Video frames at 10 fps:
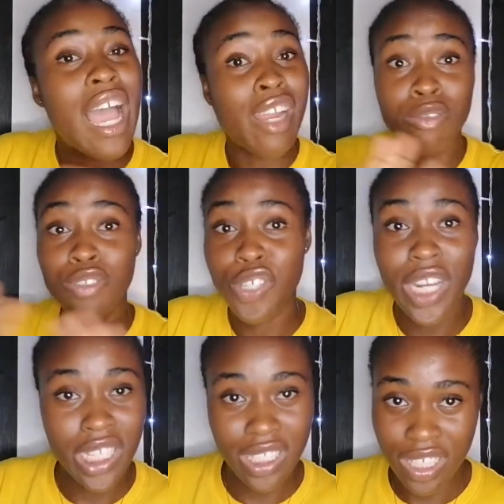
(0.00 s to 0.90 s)
I don't
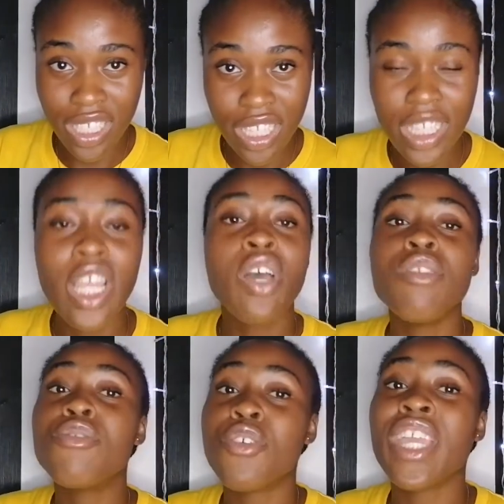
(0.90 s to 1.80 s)
try it again.
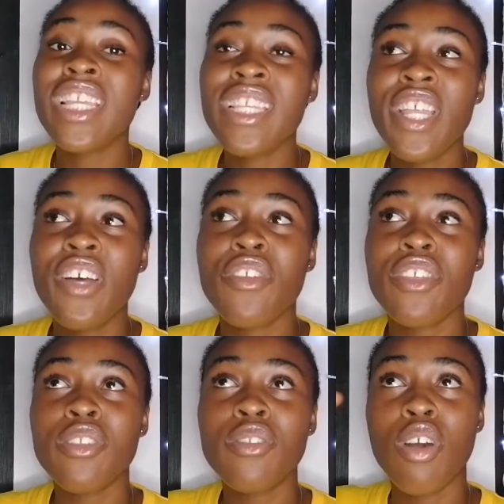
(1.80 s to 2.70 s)
So instead of
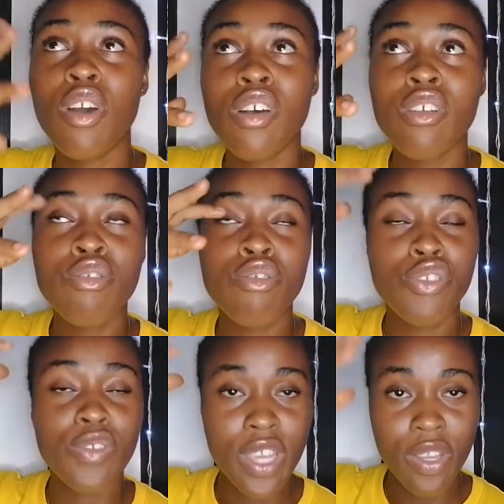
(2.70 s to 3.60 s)
using towel
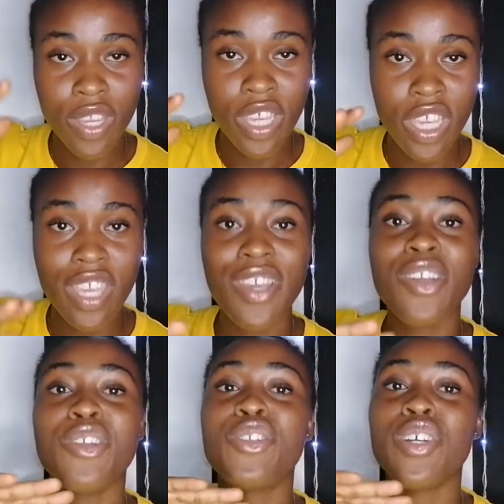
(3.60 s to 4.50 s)
to dry your hair,
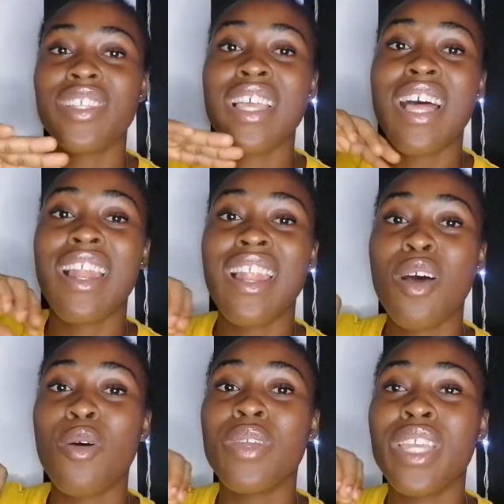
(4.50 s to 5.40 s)
just
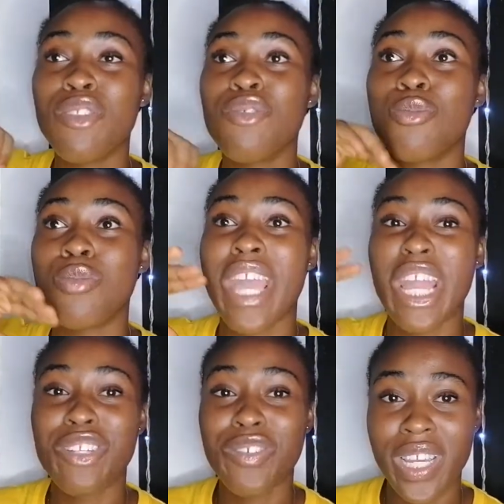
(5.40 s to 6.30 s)
allow it
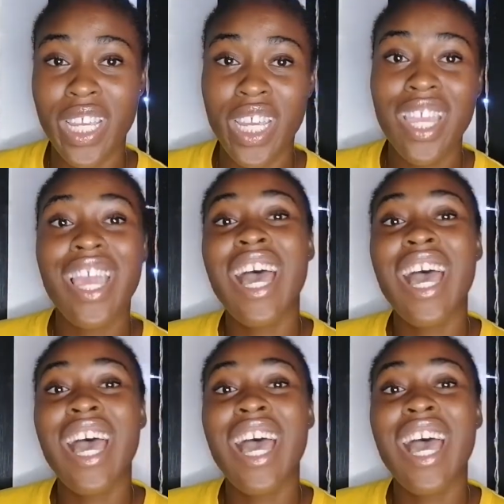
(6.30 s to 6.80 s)
to air dry.